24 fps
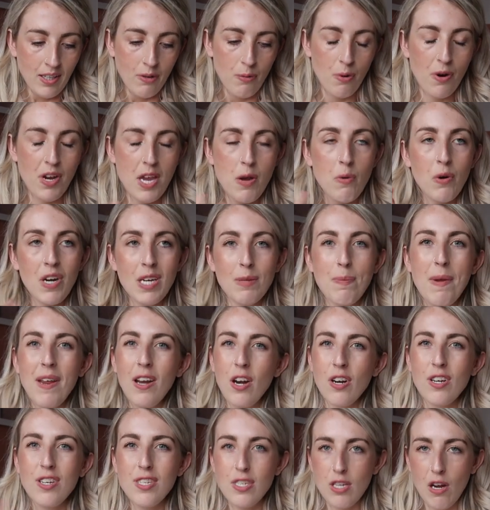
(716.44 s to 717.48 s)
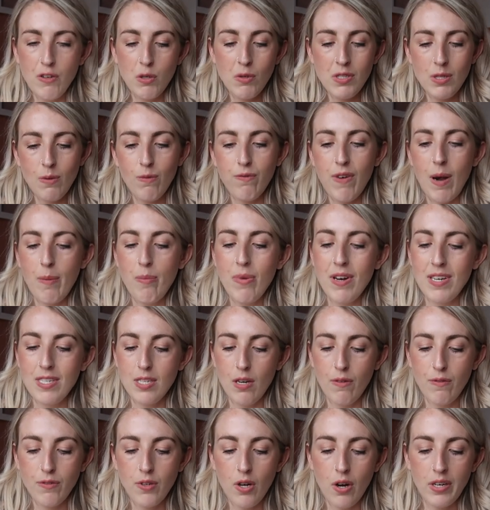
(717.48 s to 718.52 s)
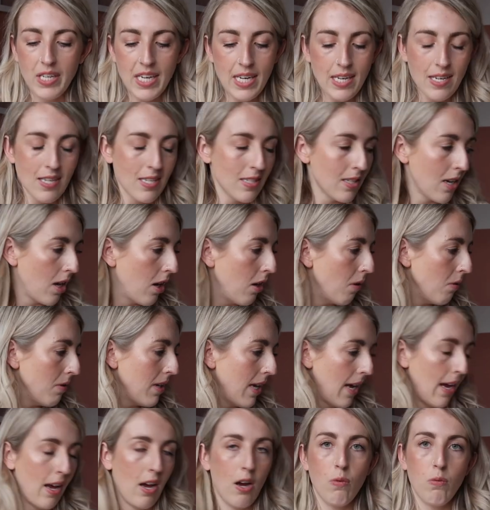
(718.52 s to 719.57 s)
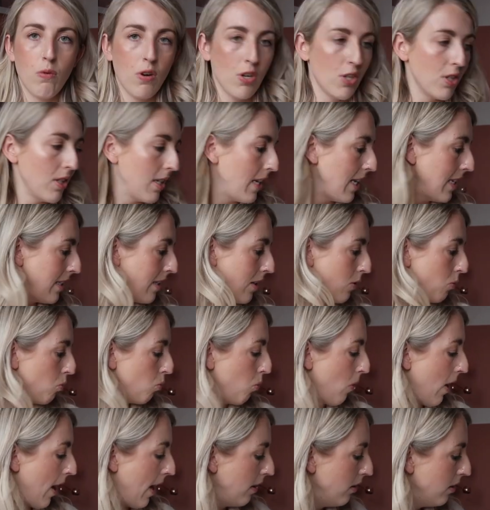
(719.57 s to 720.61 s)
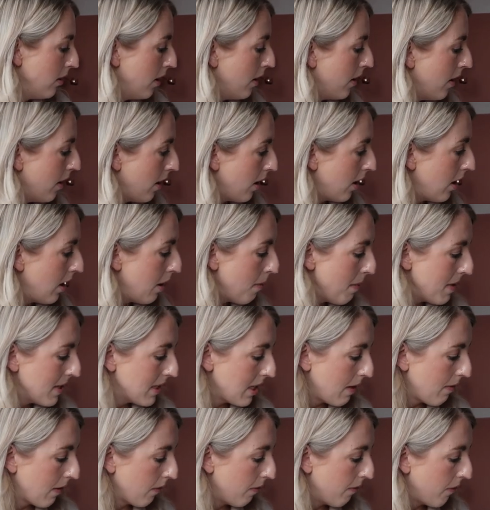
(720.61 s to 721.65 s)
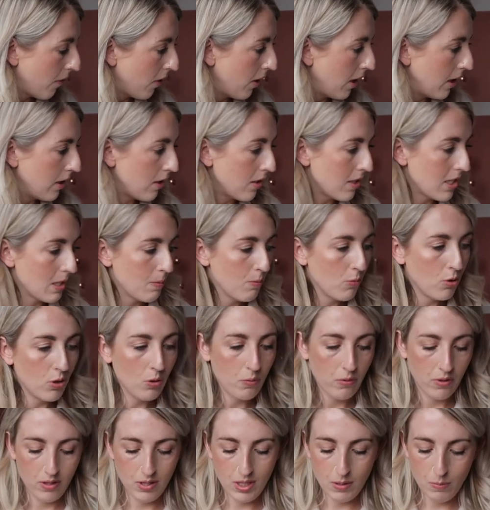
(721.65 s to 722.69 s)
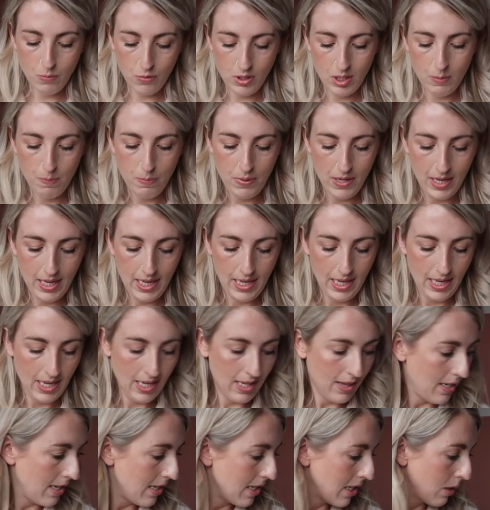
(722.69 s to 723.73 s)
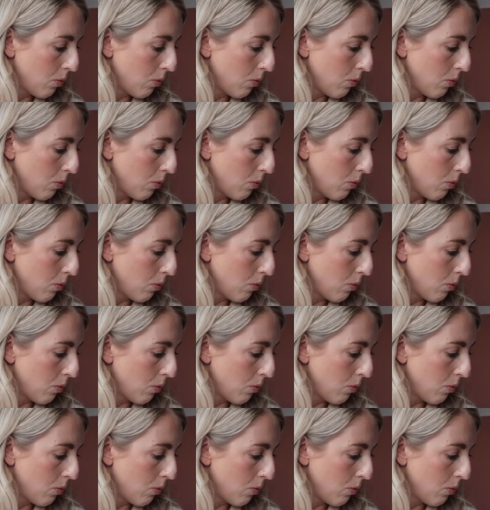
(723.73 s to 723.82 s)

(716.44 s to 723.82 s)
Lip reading: what, you want it to be like soft, you want some fabric softener on it. So yeah, I'll wash these as well. And let me see if I can find the small ones. Must be in this